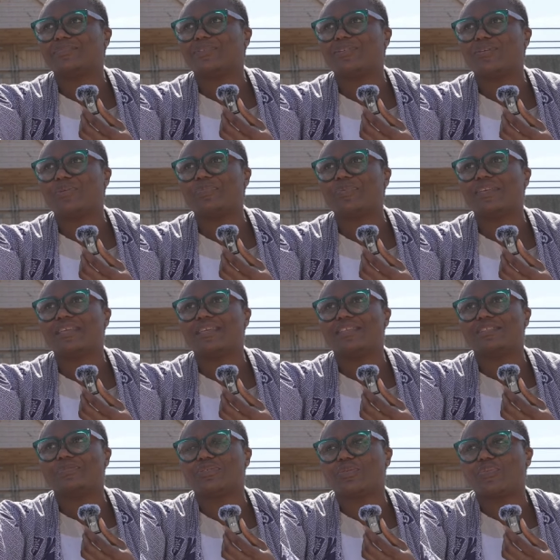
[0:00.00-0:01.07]
lobby,
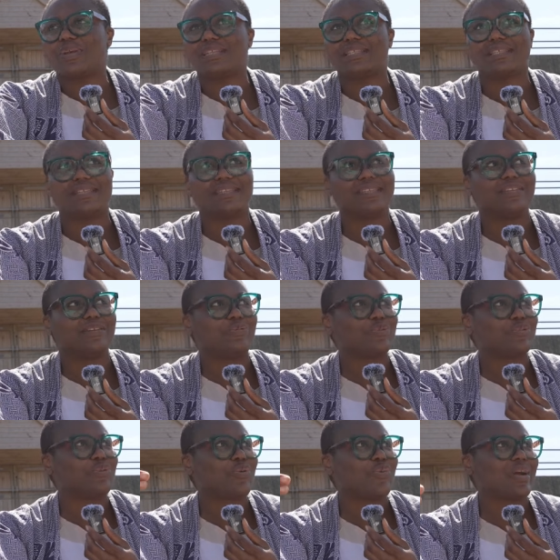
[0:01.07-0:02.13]
into the waiting. There
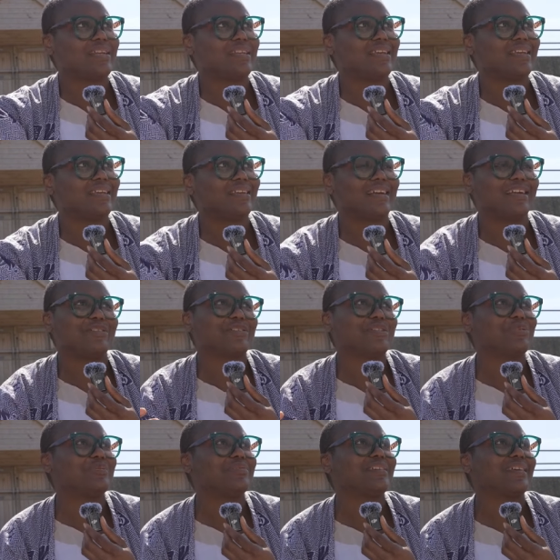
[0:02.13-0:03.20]
was no one there. I
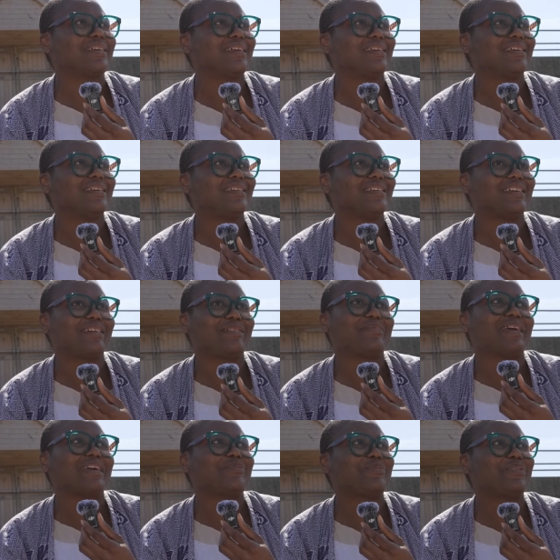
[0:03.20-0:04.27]
just stood there. I'm
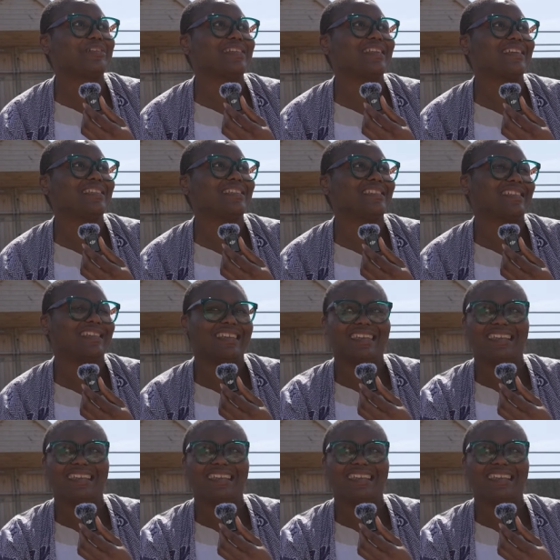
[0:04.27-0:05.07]
like, what next?